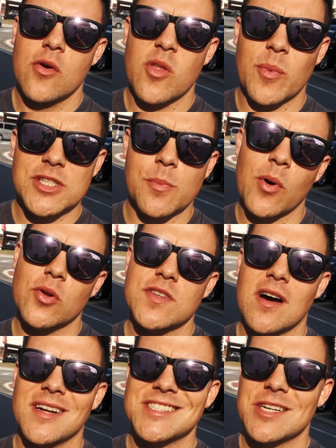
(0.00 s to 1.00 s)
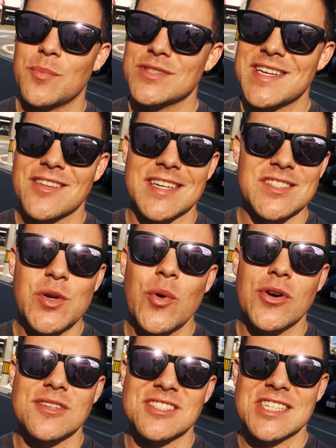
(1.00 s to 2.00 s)
with a bunch of bolt-ons, and it put down like
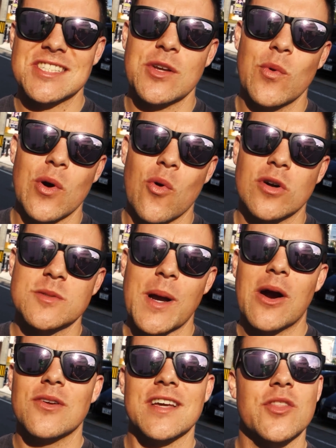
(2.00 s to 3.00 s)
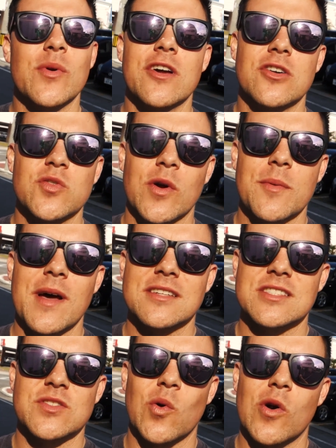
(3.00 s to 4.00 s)
260 wheel horsepower and like 320
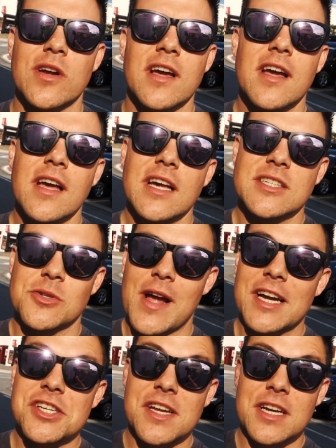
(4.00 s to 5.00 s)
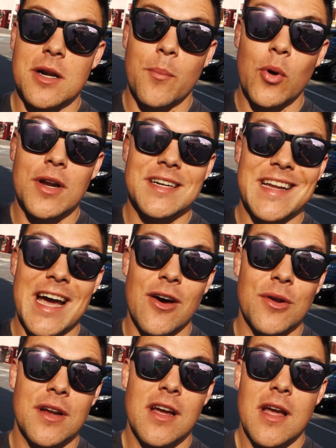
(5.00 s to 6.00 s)
pounds of torque. So it actually ended up putting
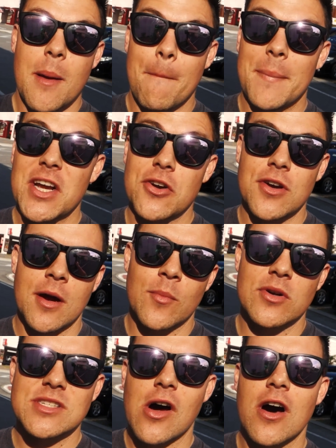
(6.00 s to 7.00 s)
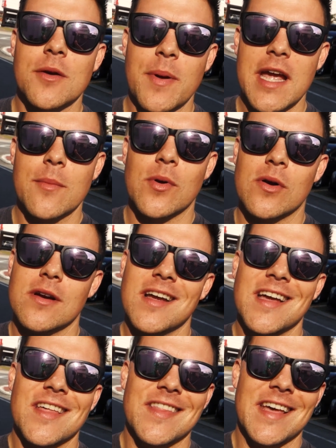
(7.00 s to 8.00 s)
down bigger numbers on paper
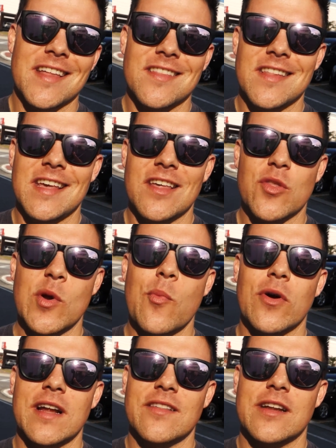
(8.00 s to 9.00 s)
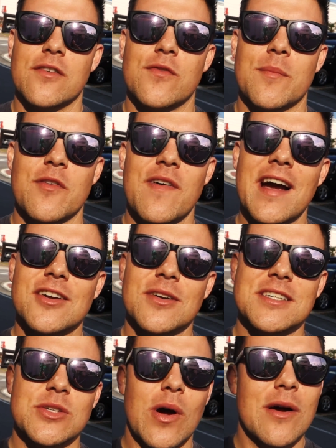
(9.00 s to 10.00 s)
than the 3.8 liter from the
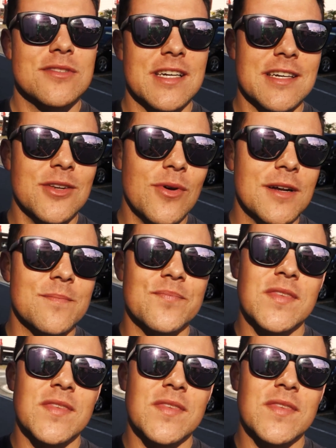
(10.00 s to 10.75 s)
factory. So I was like, you know what?